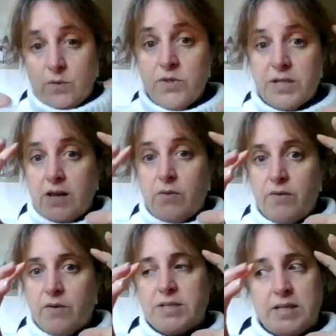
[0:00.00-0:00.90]
So altogether,
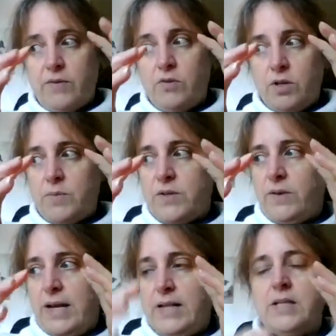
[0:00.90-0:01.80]
I've got 7 groups of
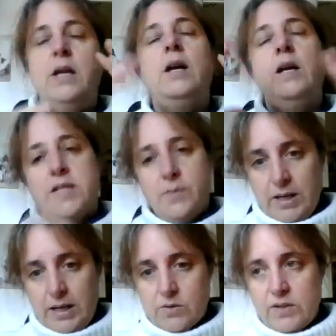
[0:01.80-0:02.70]
8. So
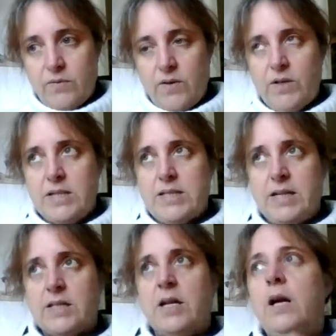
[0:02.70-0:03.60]
my answer is
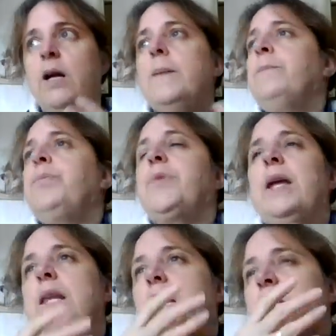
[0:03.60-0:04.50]
56.
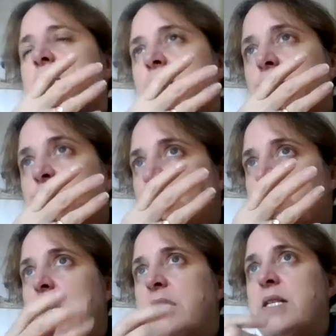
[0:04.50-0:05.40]
And that suddenly
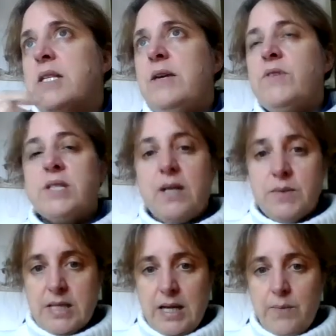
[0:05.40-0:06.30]
makes the 7
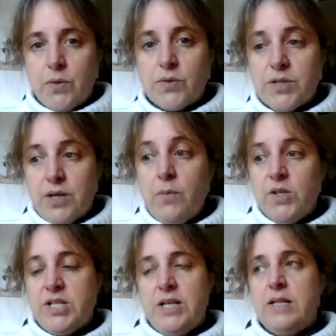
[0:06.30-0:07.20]
times table so
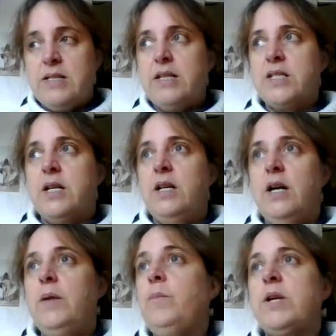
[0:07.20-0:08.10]
much easier to
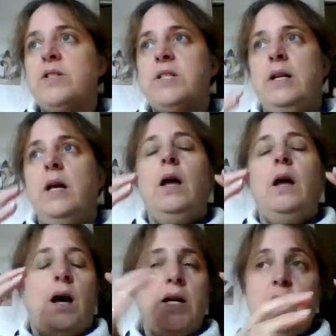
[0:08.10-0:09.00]
learn because
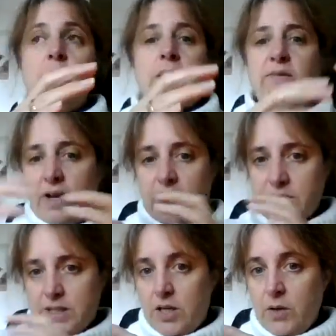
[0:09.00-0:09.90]
I know my
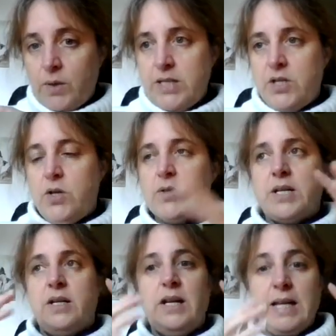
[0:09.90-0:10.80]
fives, I know my twos,
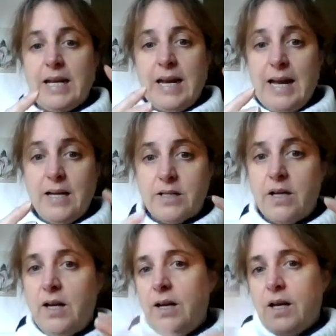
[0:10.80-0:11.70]
and I can add.
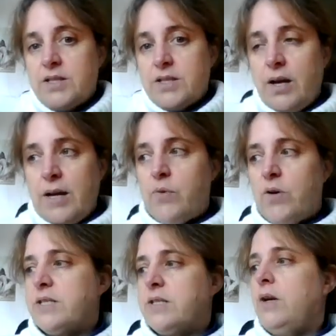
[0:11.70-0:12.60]
And so, hey
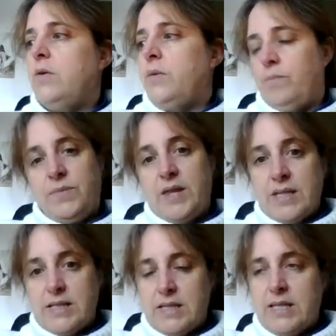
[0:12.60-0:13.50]
presto,
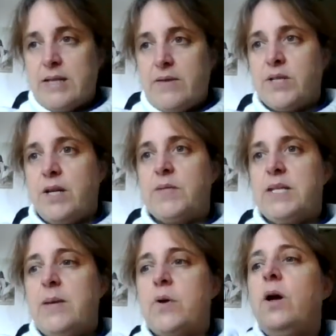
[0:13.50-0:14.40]
that's the 7 times
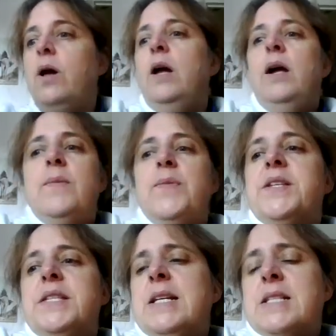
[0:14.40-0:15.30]
table.
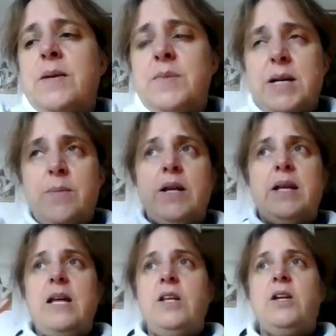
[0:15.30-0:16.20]
The 6 times table,
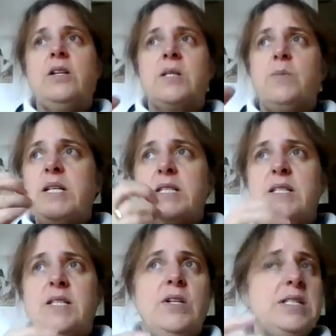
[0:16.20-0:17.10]
again, you can split
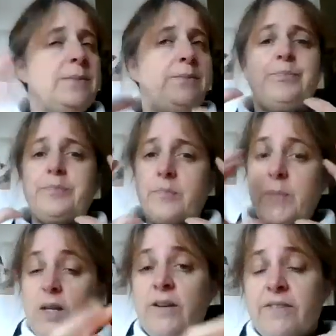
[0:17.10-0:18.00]
it. So it's
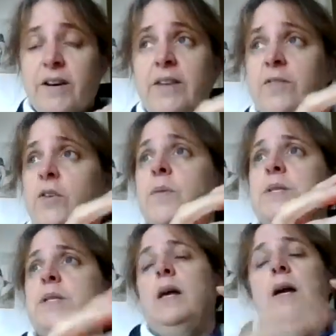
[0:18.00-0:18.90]
5
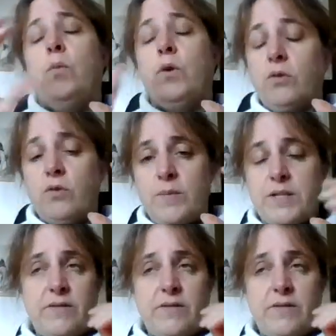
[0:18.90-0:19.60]
groups and one group.